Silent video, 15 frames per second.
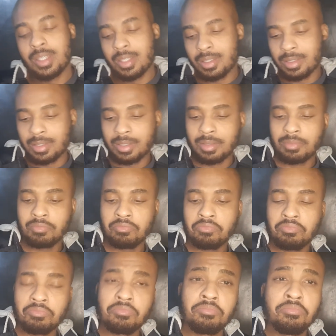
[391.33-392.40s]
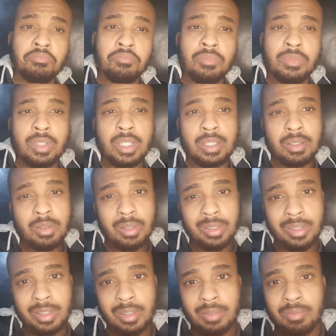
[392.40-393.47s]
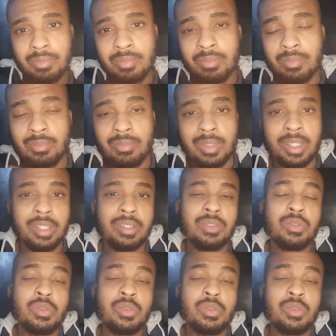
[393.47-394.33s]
is its looks. It